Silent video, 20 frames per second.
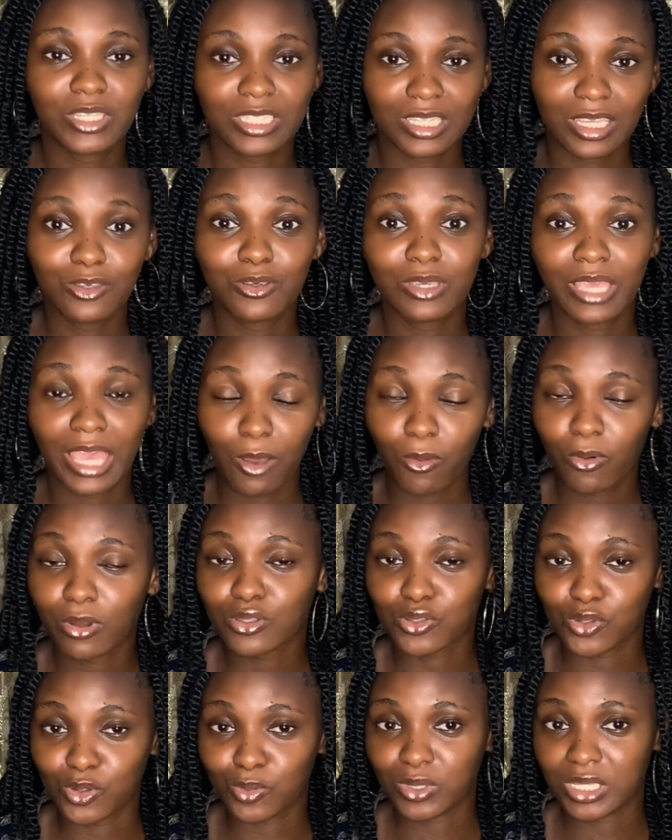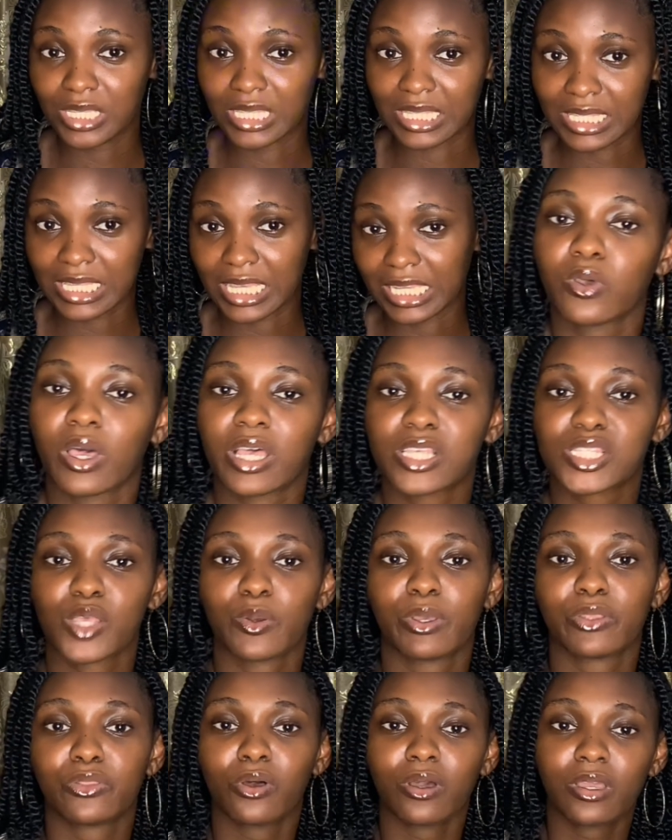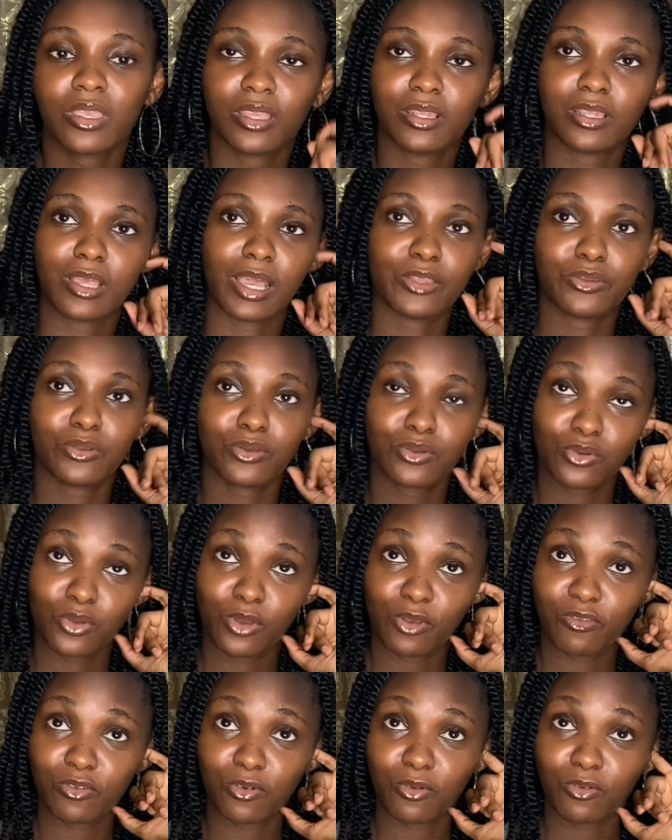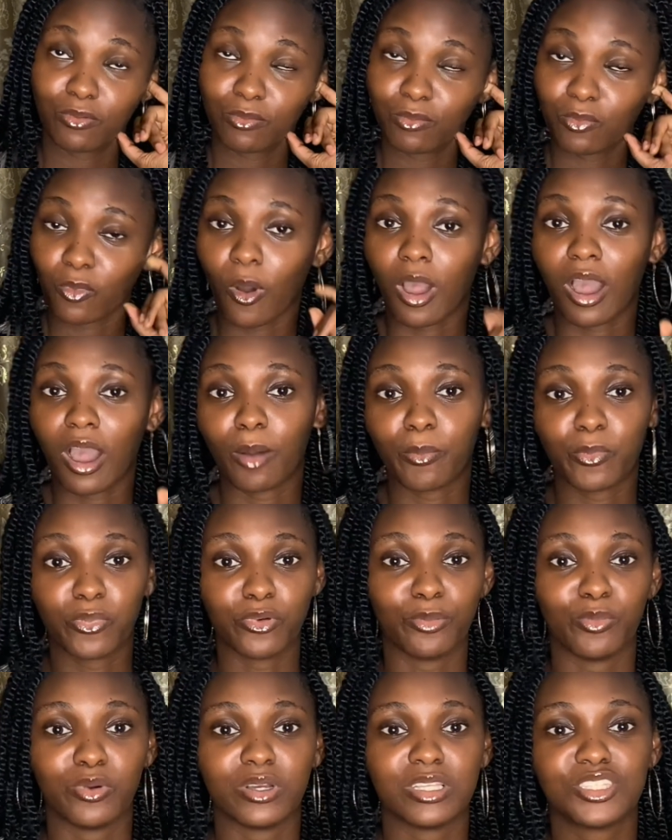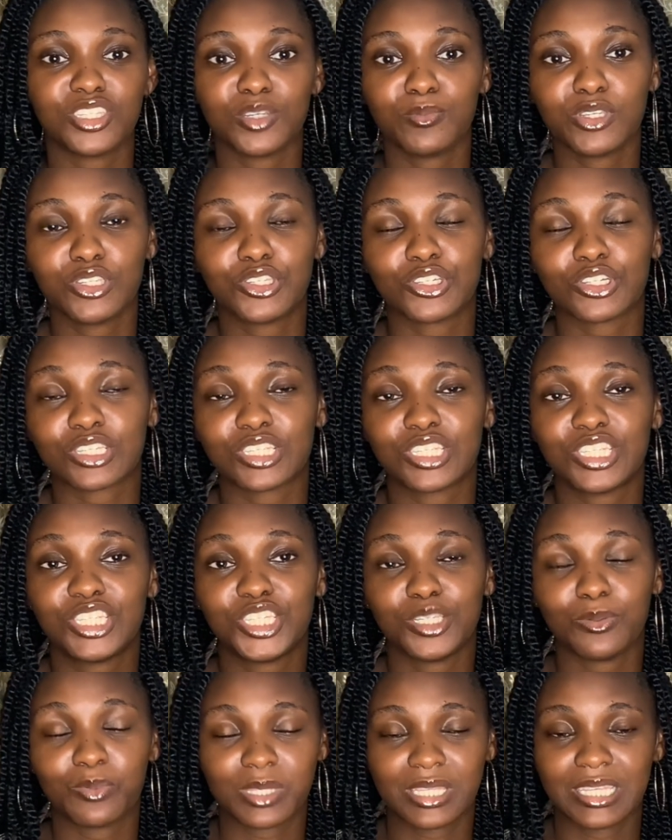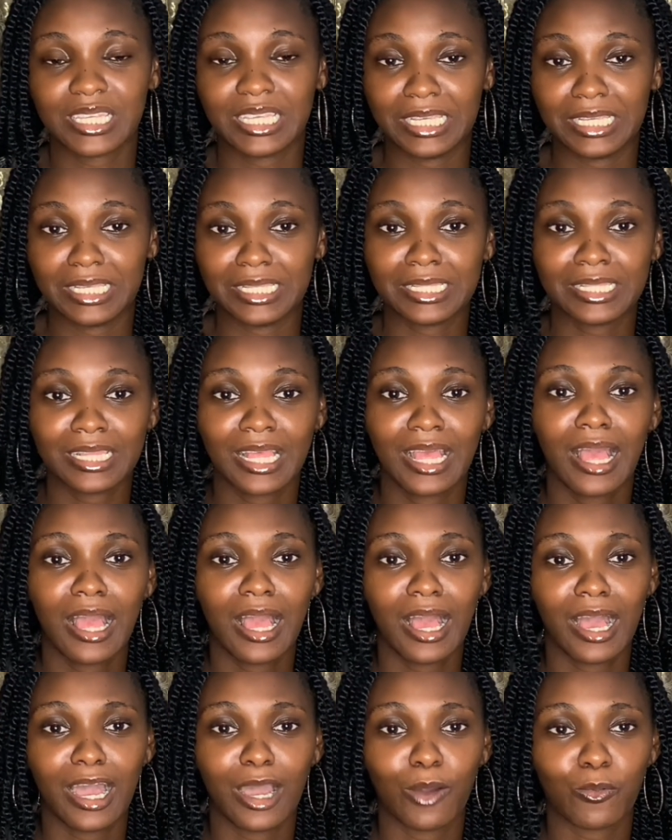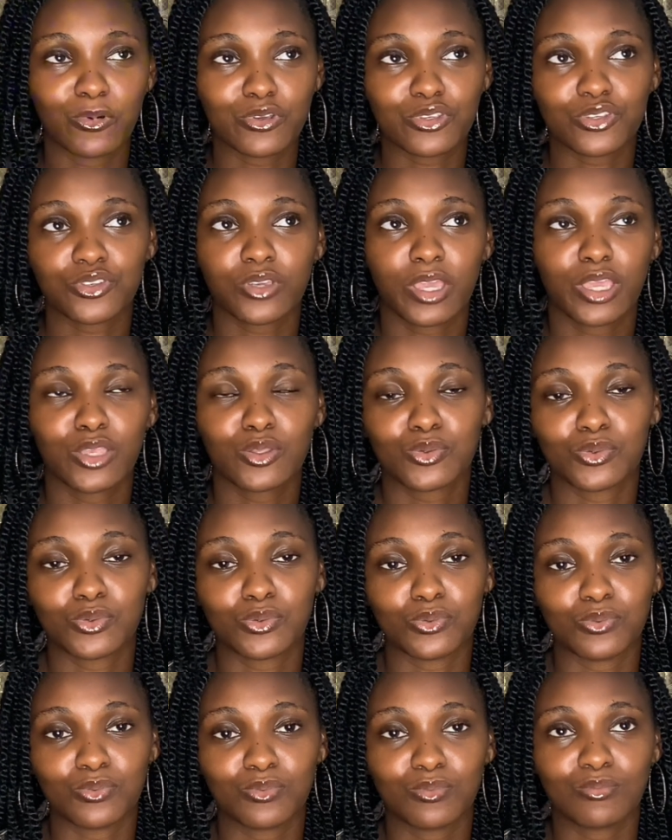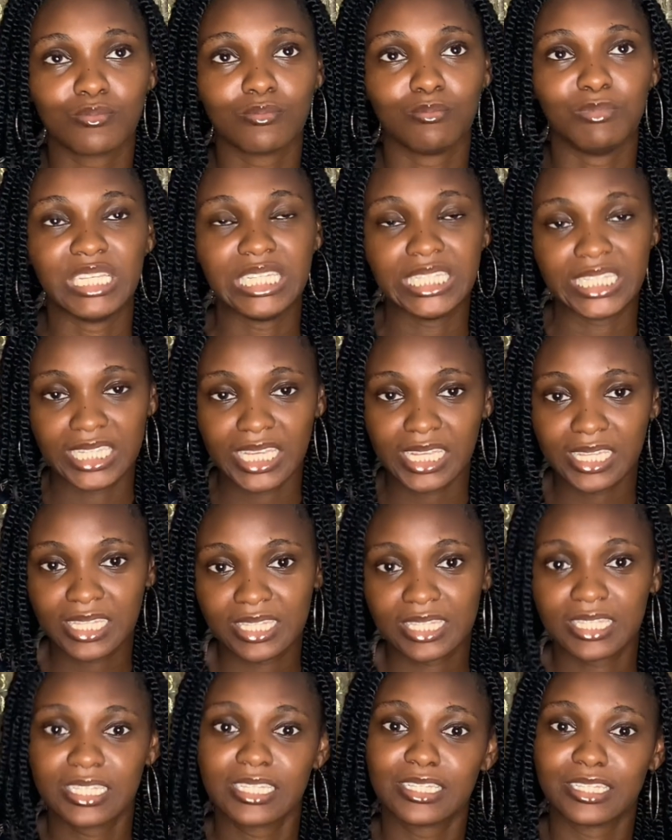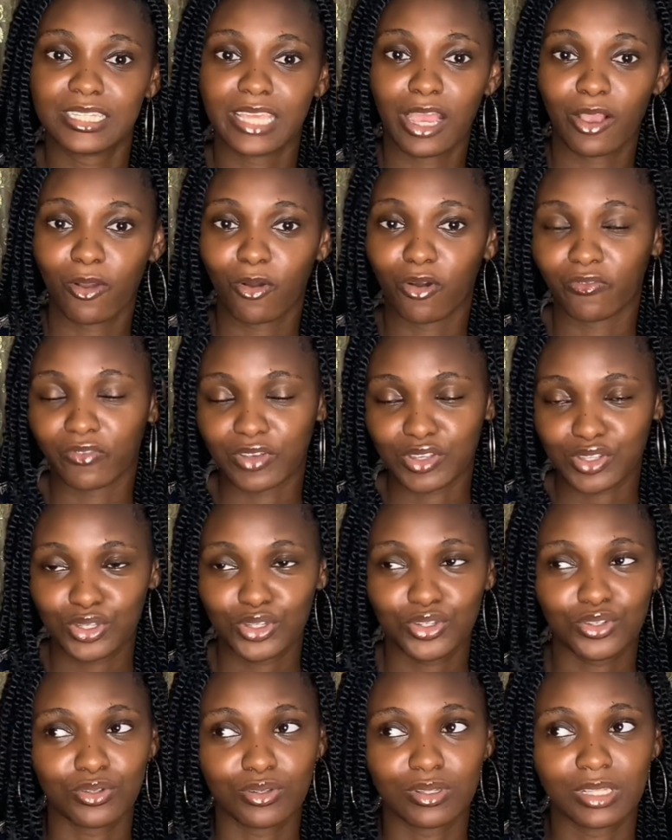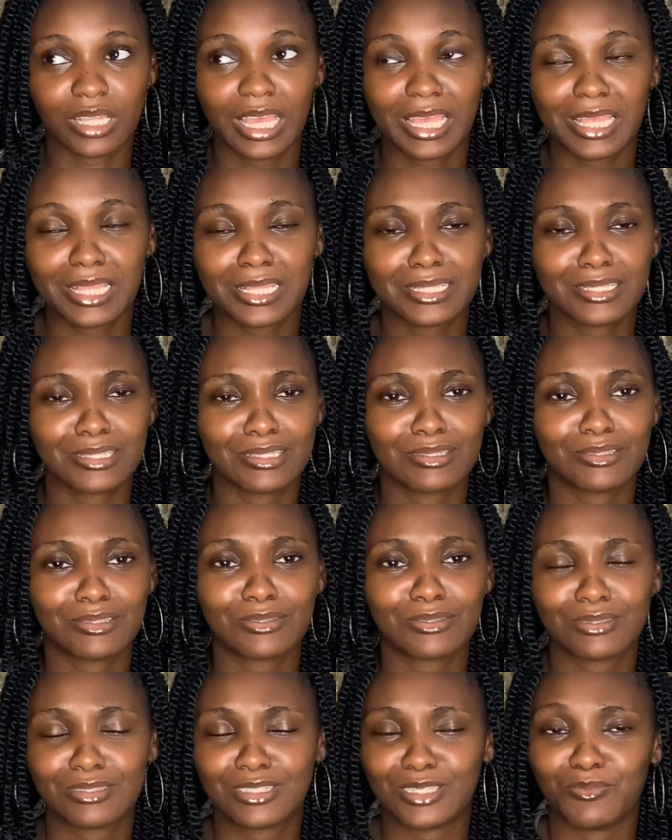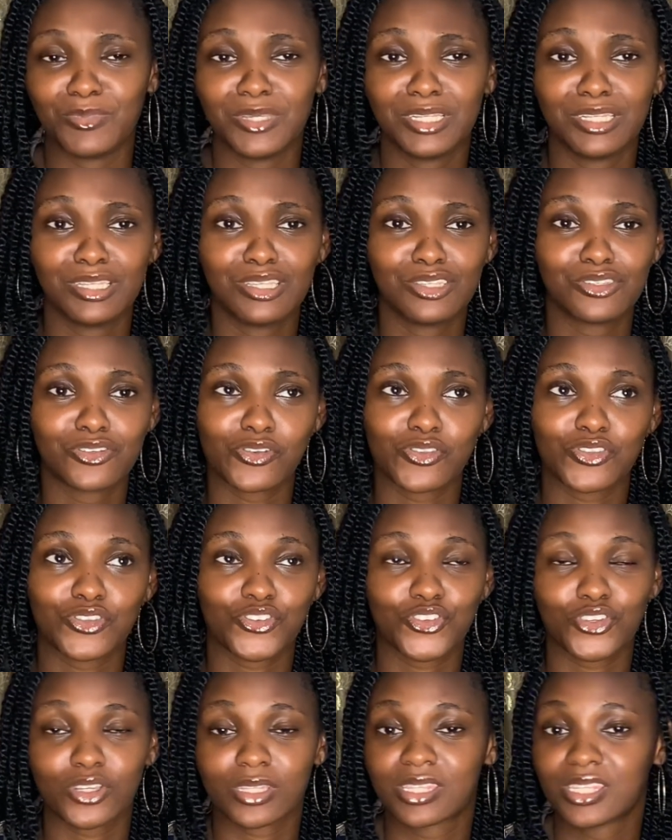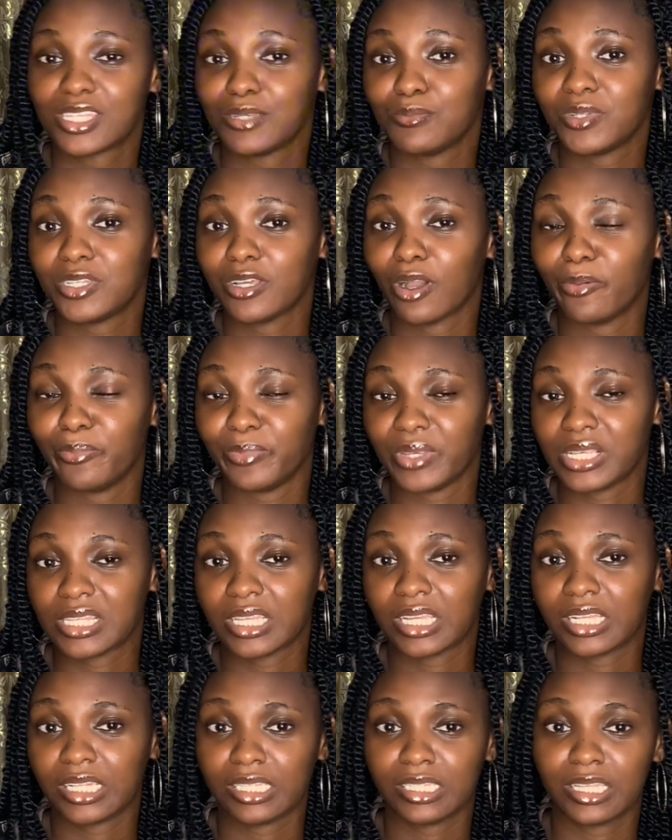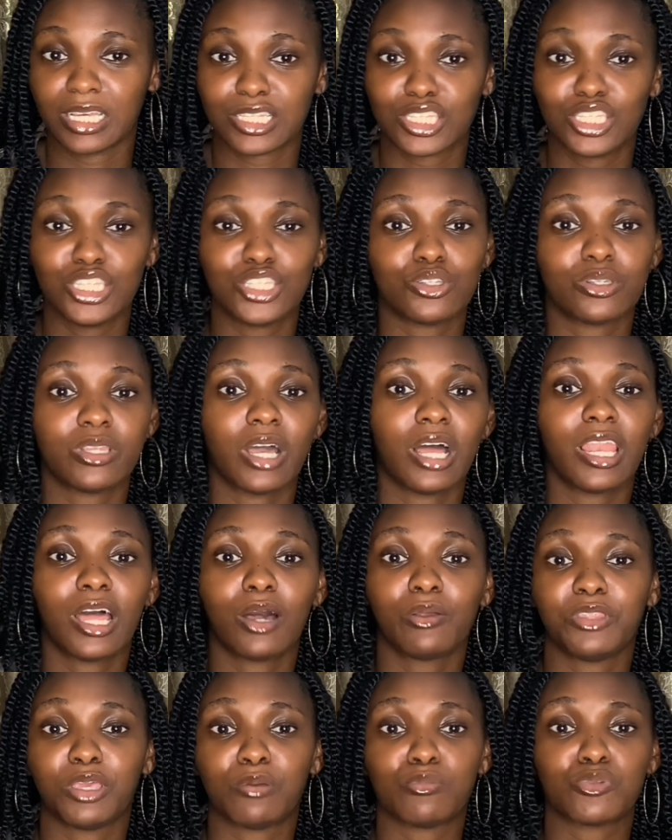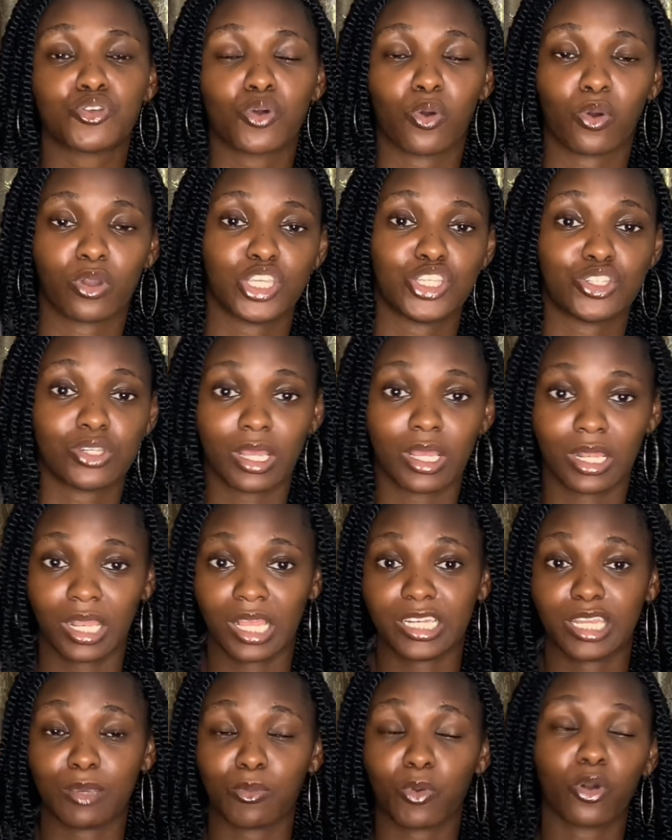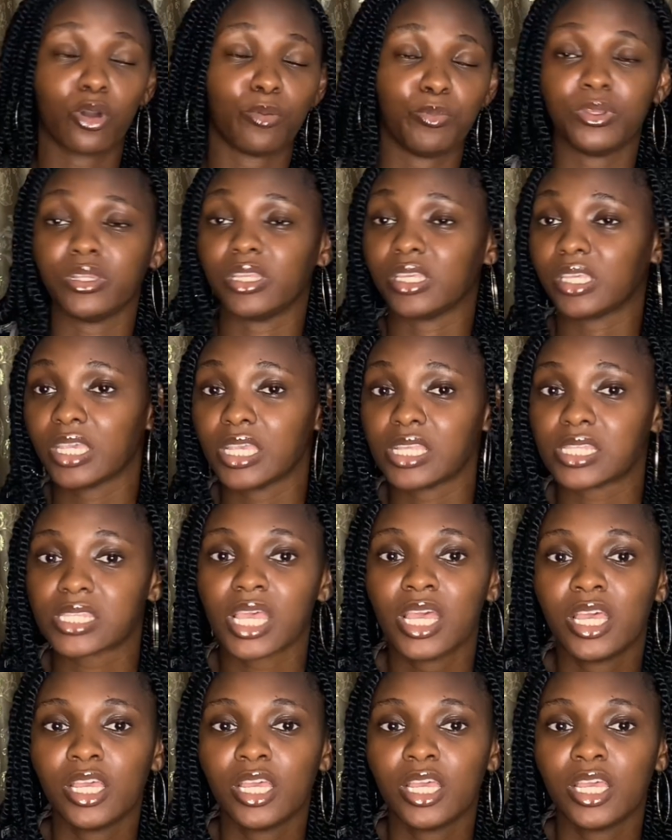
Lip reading: You get what Zubby is saying. So as they were talking, I don't know even what happened, but Jimmie just chipped in and was trying to mediate their conversation. Then Timini just shuts him down, basically, that he should allow them talk, he should allow them communicate.